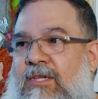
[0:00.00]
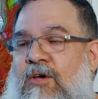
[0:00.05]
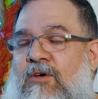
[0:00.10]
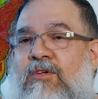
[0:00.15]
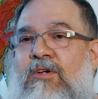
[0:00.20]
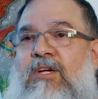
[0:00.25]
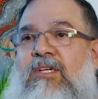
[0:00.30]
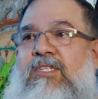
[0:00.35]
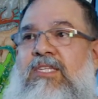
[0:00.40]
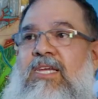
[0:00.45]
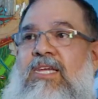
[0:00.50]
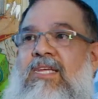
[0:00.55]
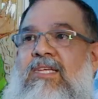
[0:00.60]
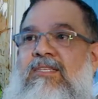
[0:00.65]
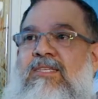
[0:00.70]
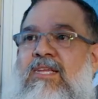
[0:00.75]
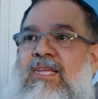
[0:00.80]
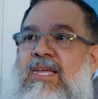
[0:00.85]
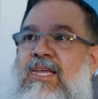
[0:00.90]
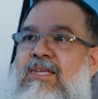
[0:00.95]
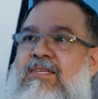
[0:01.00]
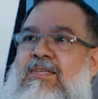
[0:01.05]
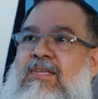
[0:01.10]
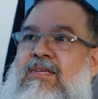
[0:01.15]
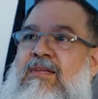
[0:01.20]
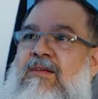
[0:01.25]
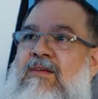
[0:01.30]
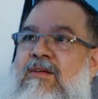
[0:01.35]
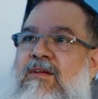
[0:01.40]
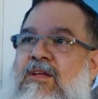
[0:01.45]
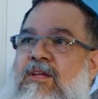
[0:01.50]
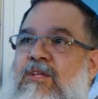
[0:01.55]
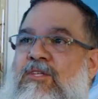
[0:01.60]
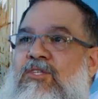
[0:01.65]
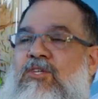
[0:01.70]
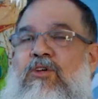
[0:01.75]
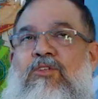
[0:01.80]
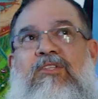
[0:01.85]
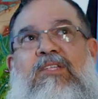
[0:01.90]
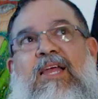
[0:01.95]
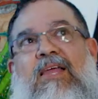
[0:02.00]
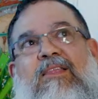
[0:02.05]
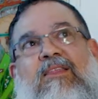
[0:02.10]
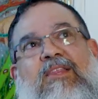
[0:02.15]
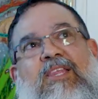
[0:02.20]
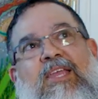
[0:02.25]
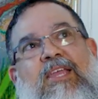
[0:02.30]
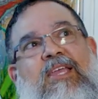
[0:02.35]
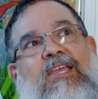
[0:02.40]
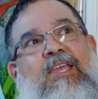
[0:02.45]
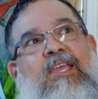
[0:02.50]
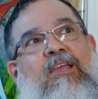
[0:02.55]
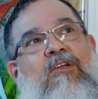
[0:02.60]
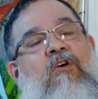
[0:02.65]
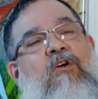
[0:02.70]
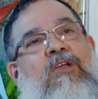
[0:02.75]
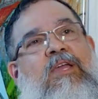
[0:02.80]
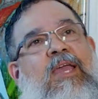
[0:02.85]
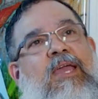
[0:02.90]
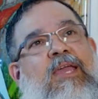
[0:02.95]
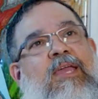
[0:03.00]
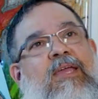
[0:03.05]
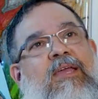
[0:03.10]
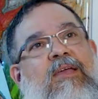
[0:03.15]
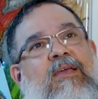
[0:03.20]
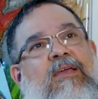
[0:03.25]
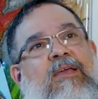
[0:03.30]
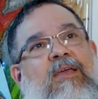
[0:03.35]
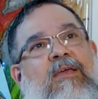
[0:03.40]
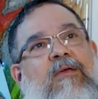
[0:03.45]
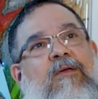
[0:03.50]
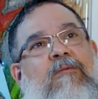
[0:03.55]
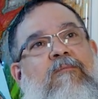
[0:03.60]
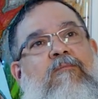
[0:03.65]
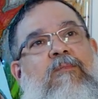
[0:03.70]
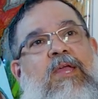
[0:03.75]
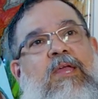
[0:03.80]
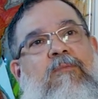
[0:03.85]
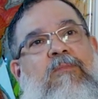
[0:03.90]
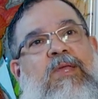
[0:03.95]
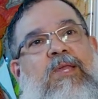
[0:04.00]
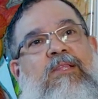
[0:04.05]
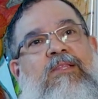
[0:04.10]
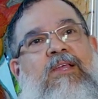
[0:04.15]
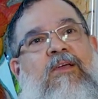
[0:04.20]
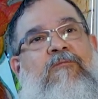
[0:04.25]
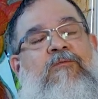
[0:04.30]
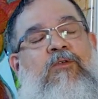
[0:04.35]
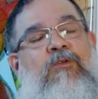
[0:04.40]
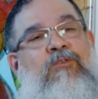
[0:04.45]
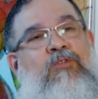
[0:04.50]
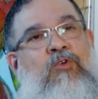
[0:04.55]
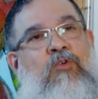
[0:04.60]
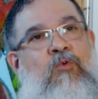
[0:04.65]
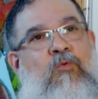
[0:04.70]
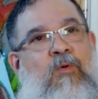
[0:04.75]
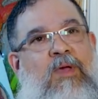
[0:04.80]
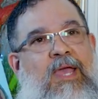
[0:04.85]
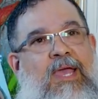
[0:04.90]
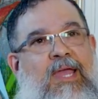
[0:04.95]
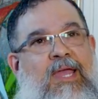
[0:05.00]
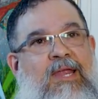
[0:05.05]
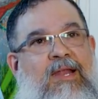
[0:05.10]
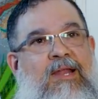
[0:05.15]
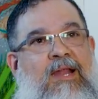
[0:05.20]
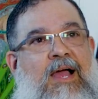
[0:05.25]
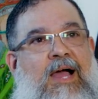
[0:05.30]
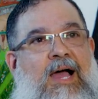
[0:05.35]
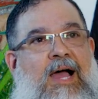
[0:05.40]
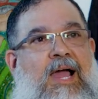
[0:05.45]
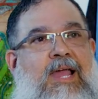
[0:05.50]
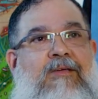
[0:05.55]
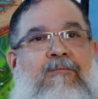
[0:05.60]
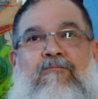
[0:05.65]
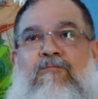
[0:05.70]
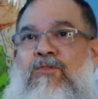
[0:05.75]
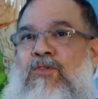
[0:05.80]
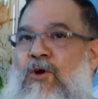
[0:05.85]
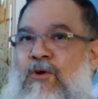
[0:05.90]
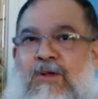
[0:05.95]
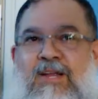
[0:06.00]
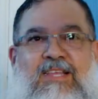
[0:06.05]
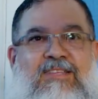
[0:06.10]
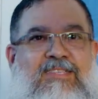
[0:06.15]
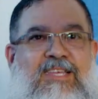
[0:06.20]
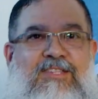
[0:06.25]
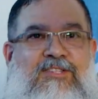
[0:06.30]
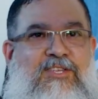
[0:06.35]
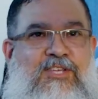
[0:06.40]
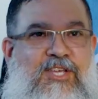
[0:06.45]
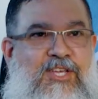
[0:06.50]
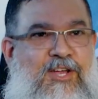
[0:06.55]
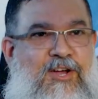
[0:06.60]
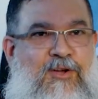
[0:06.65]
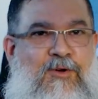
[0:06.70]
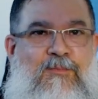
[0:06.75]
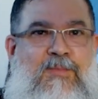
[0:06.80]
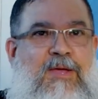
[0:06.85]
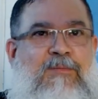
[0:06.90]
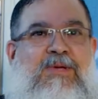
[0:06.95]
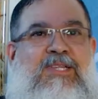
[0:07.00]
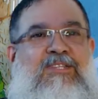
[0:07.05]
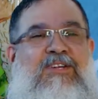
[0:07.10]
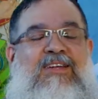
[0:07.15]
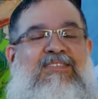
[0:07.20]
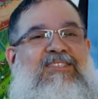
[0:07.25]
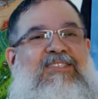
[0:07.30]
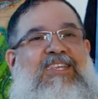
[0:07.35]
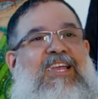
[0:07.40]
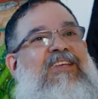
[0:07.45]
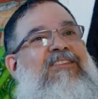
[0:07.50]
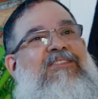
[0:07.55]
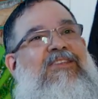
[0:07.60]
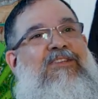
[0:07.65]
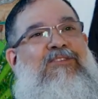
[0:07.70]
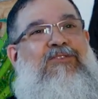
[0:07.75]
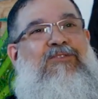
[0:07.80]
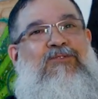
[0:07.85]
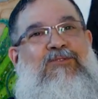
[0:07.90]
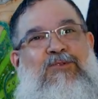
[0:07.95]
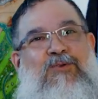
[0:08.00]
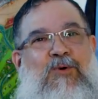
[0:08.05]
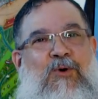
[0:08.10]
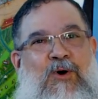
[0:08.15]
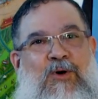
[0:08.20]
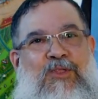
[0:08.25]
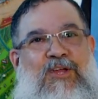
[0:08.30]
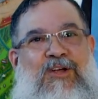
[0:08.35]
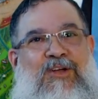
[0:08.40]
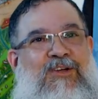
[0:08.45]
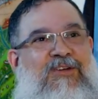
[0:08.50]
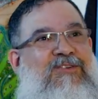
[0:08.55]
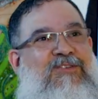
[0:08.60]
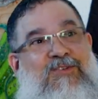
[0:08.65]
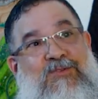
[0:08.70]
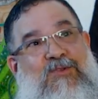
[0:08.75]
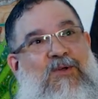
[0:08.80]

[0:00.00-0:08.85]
the other things is sometimes thinking, okay, maybe in the future when I don't sit here or maybe transcended to other,